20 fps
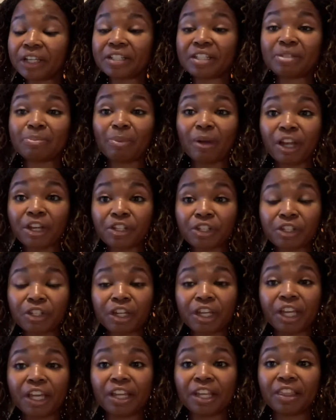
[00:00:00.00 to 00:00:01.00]

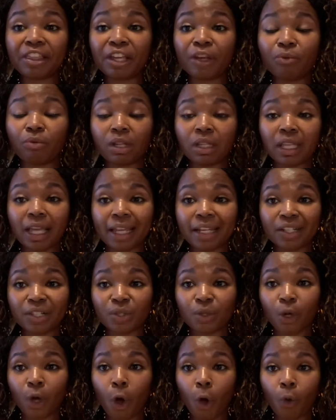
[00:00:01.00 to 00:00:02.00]
especially anything related
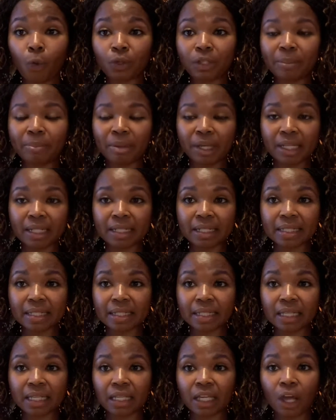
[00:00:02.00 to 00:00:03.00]
to
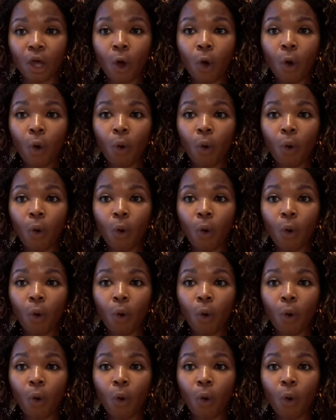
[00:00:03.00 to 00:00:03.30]
codependency